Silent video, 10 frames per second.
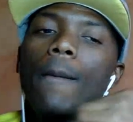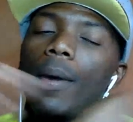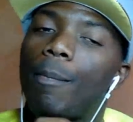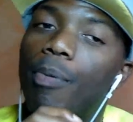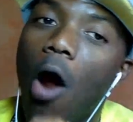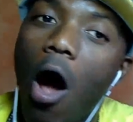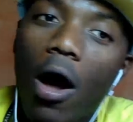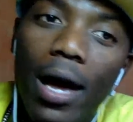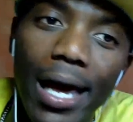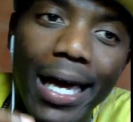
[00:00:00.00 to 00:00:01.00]
But
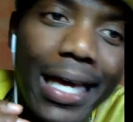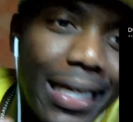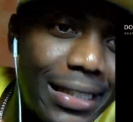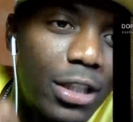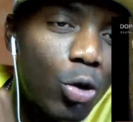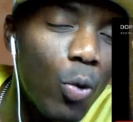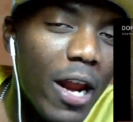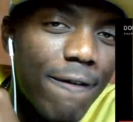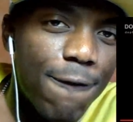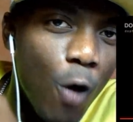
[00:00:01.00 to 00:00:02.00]
bro, he's
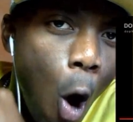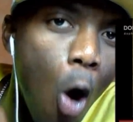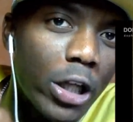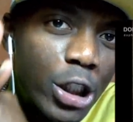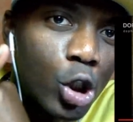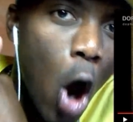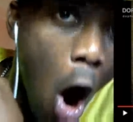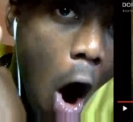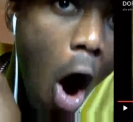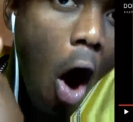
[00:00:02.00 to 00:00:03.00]
three floors
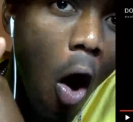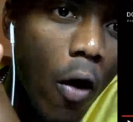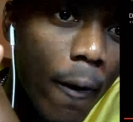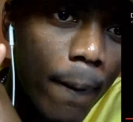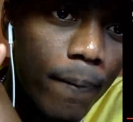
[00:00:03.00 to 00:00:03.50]
tall.